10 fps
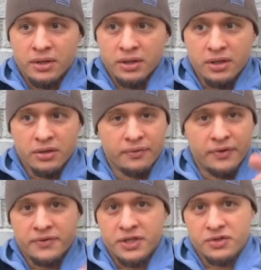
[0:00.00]
you know
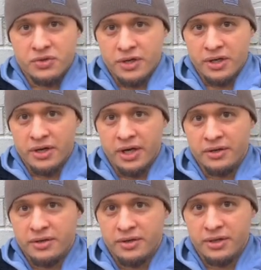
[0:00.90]
15, 20
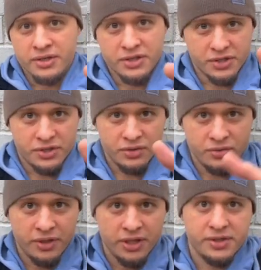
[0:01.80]
grand in just two
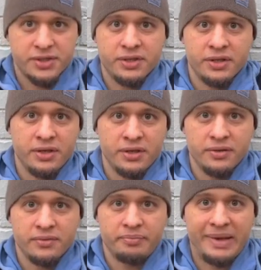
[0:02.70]
weeks uh,
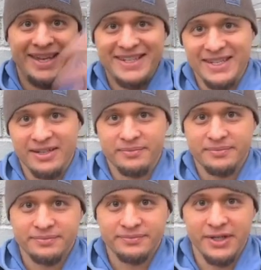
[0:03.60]
painting,
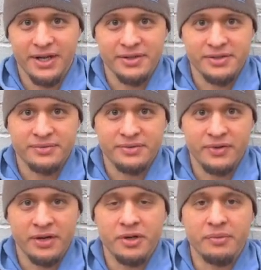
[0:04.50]
guys. If
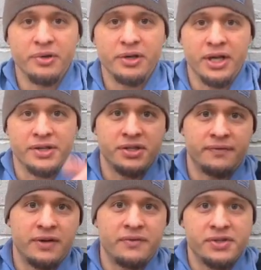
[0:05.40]
you're able to book that stuff,
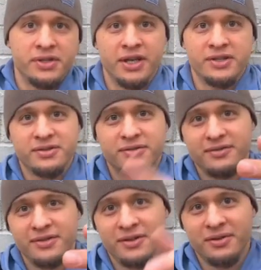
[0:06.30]
obviously that's
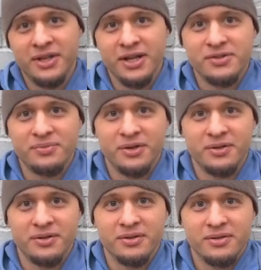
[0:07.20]
you know that's
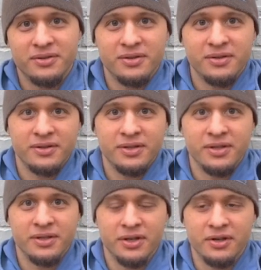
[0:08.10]
where
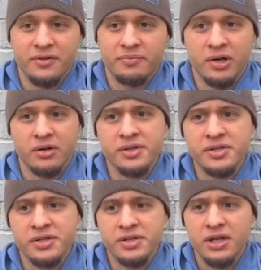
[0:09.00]
the the curveball is
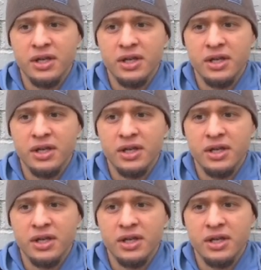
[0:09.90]
is